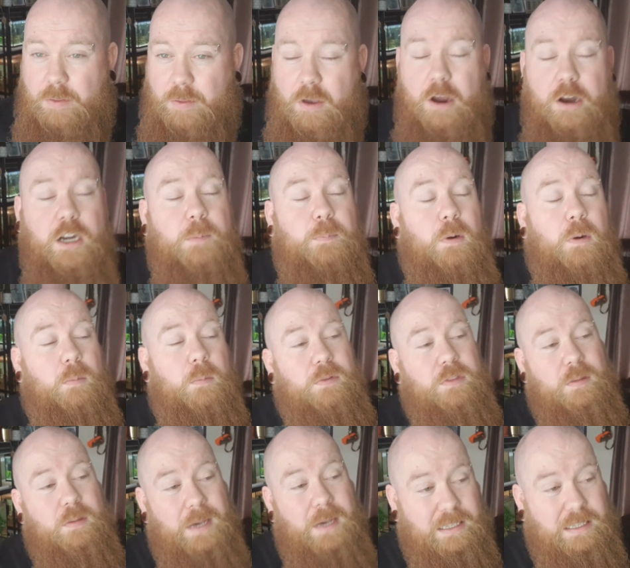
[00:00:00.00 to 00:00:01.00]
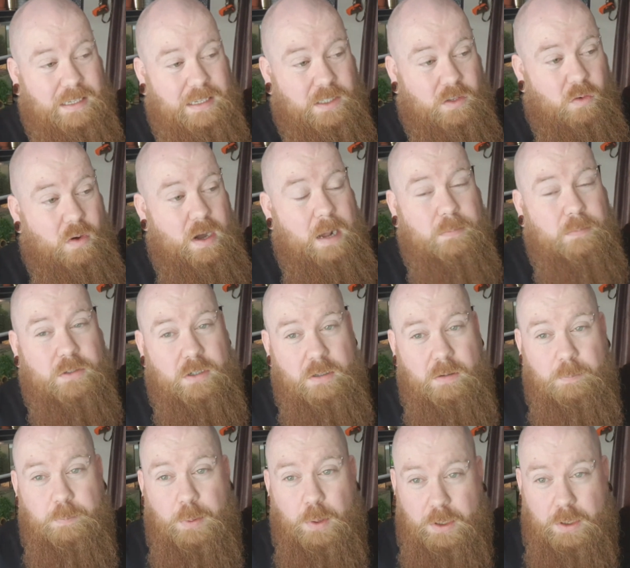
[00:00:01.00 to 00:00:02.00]
The only problem with them is they're an
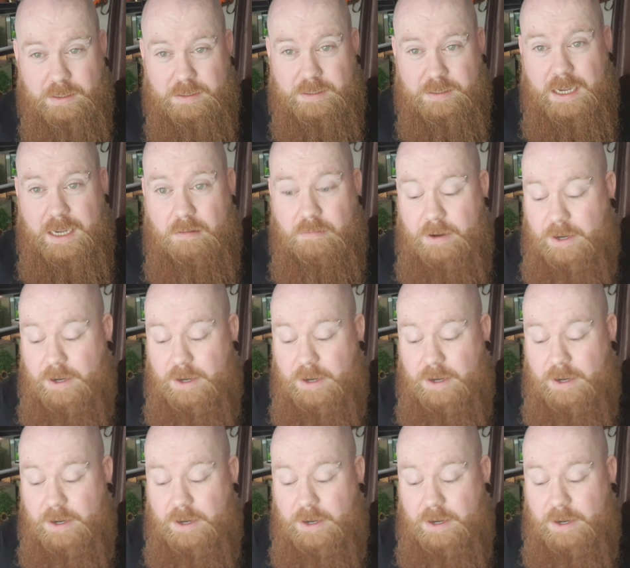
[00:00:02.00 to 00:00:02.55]
absolute bugger to get rid